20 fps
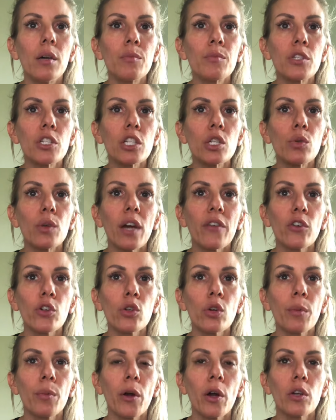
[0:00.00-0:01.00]
Do you ever do
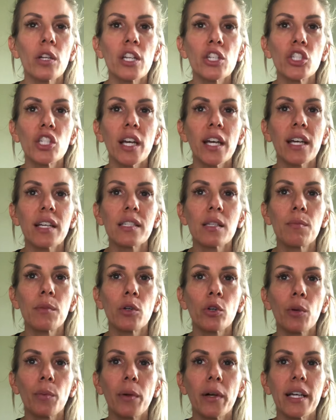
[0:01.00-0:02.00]
a protein shake as a
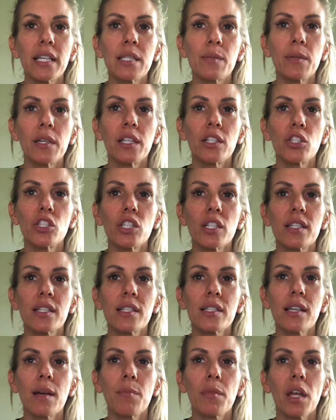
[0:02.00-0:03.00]
meal replacement, just
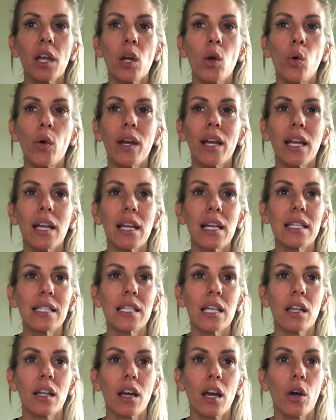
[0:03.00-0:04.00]
something quick and
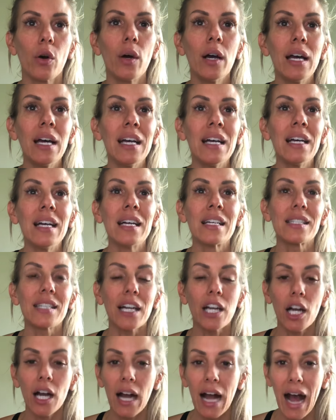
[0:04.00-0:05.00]
easy on the go?
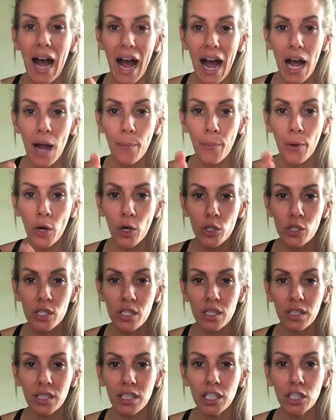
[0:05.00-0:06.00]
Sarah, I
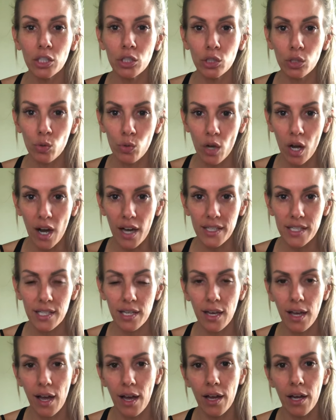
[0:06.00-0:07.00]
personally do not.
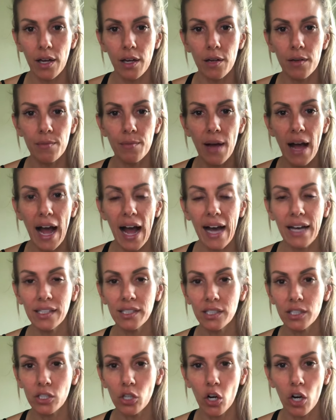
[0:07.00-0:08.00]
I
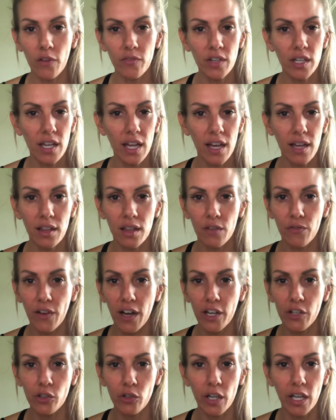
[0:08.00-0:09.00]
starve to death if I
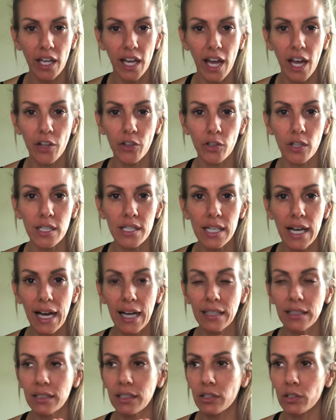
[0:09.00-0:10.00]
drink calories.
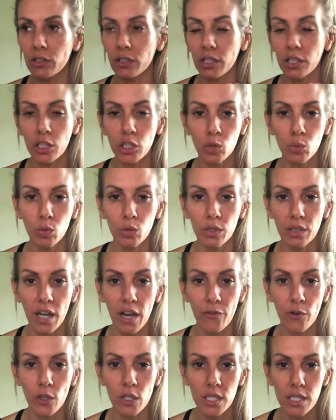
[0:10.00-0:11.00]
You will
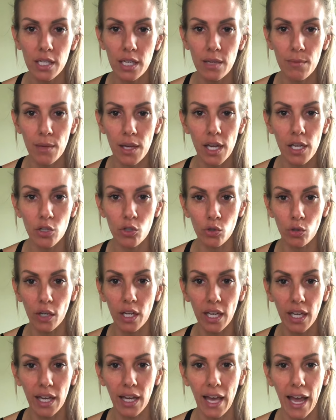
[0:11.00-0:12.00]
never see me
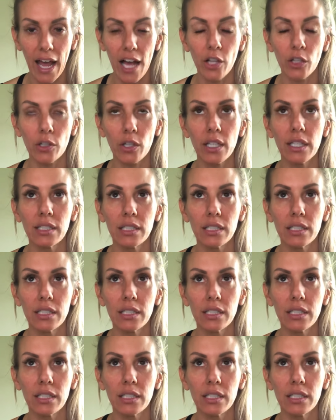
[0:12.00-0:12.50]
drink calories.